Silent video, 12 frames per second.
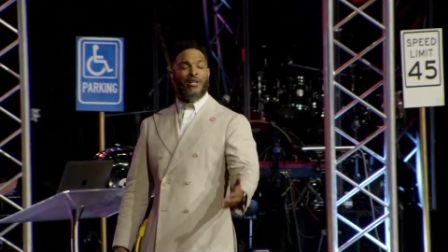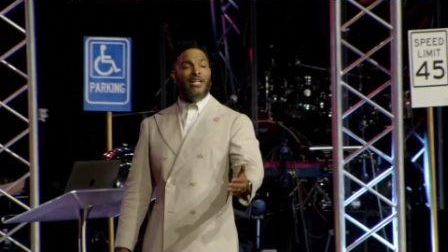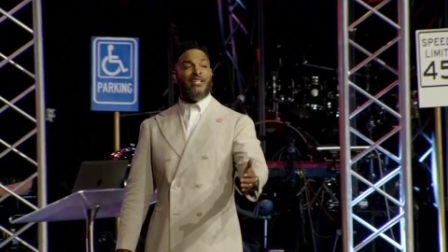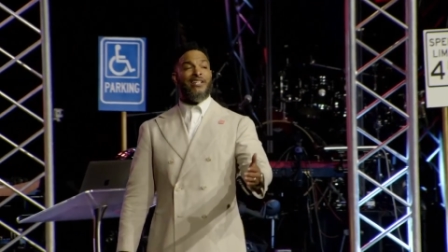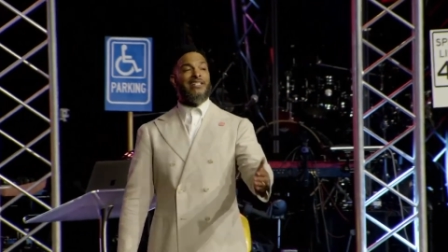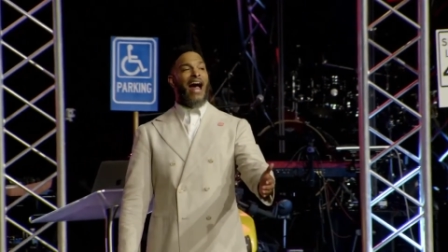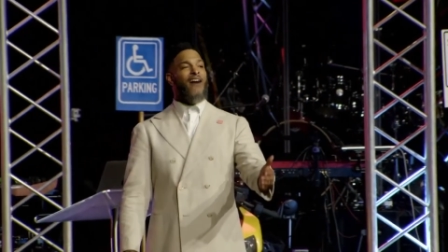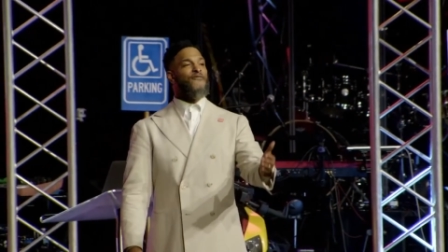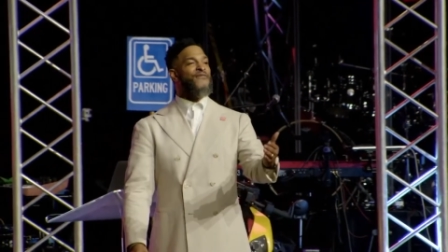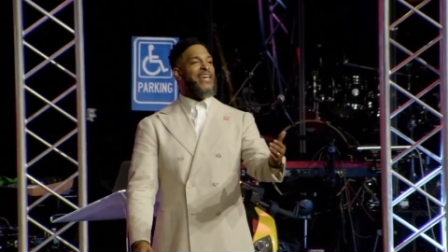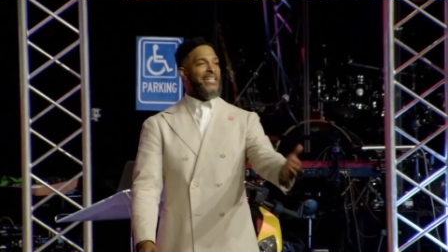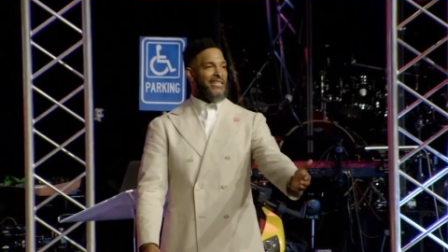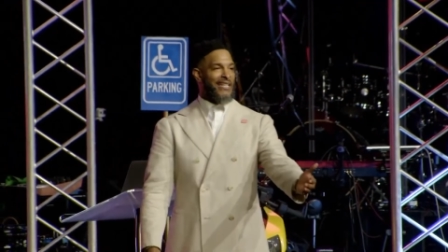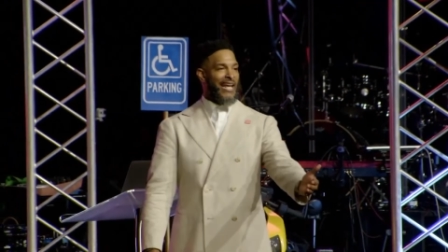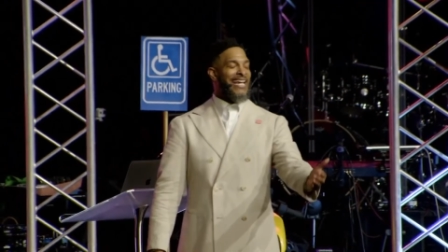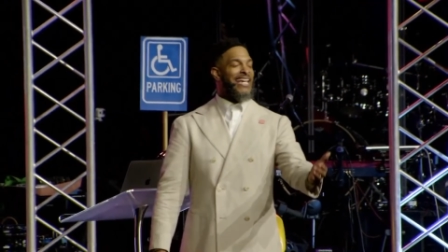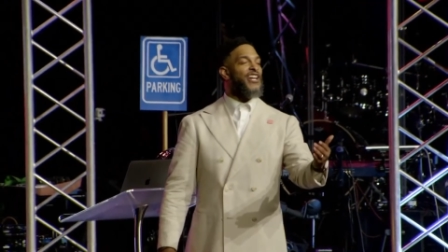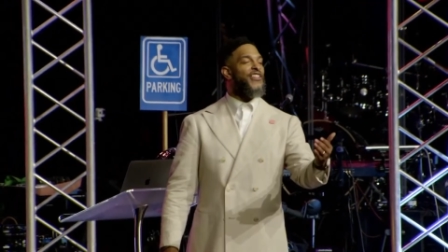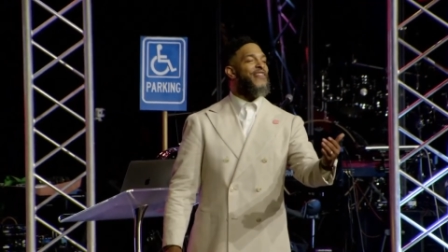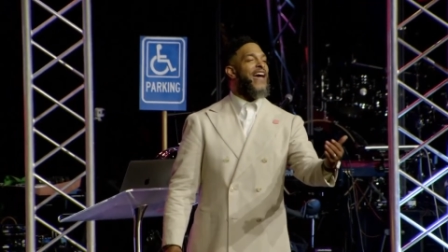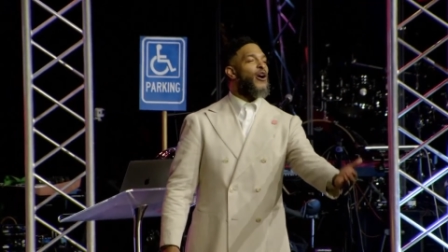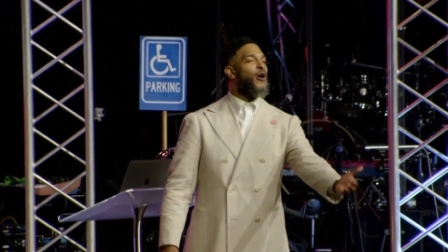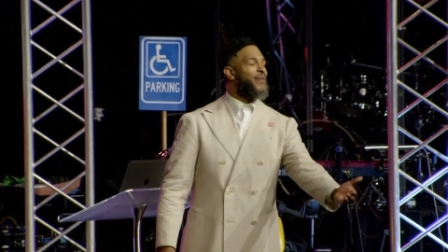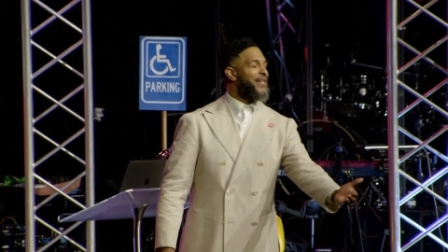need to stop venting and get a
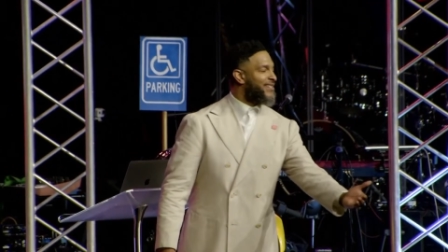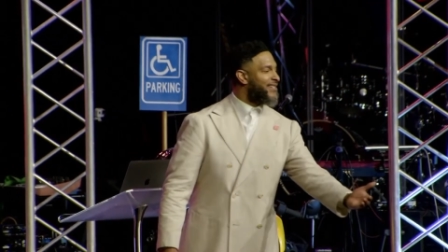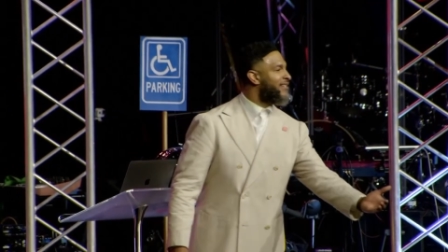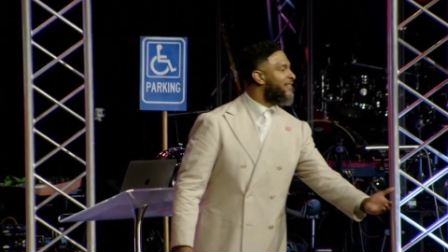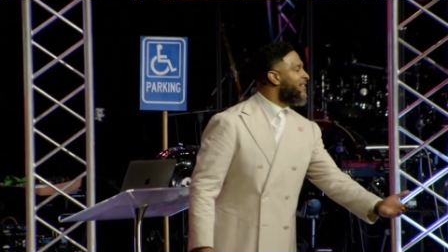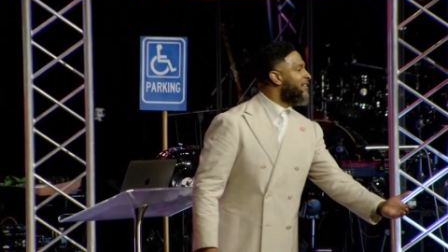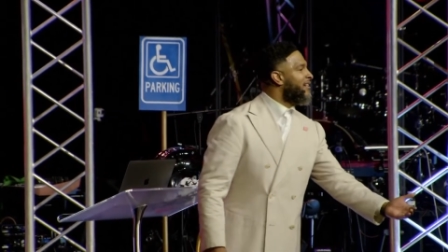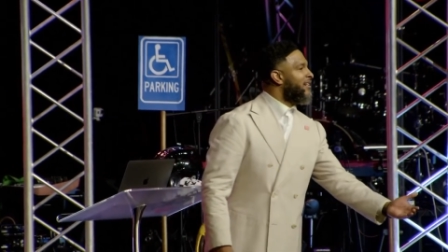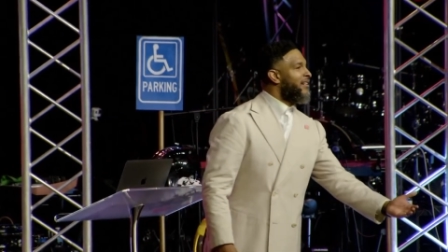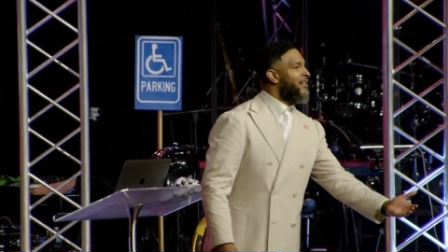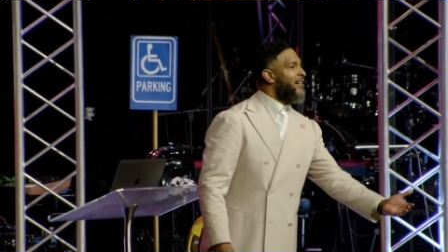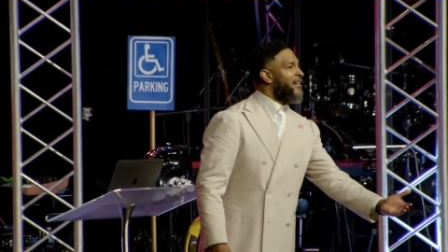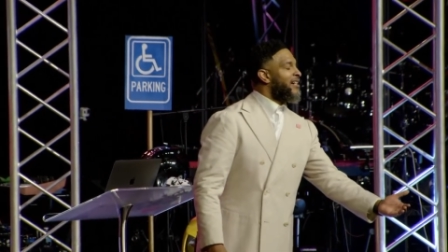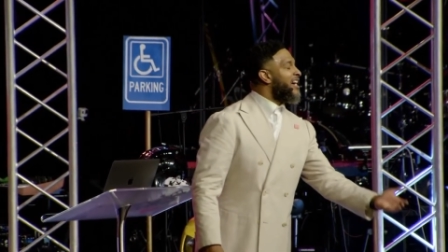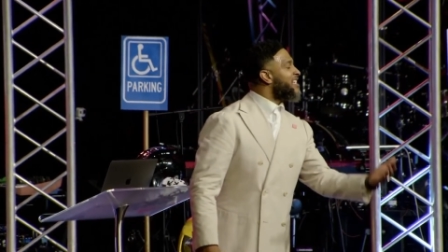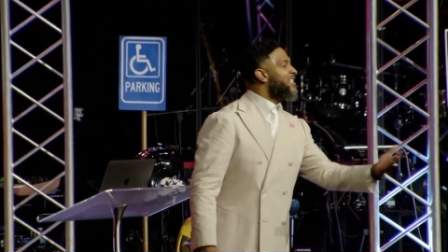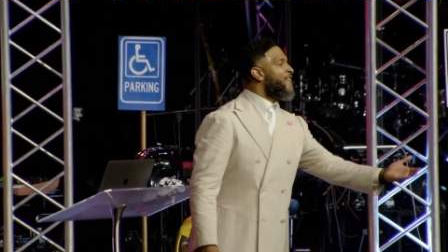therapist. Because the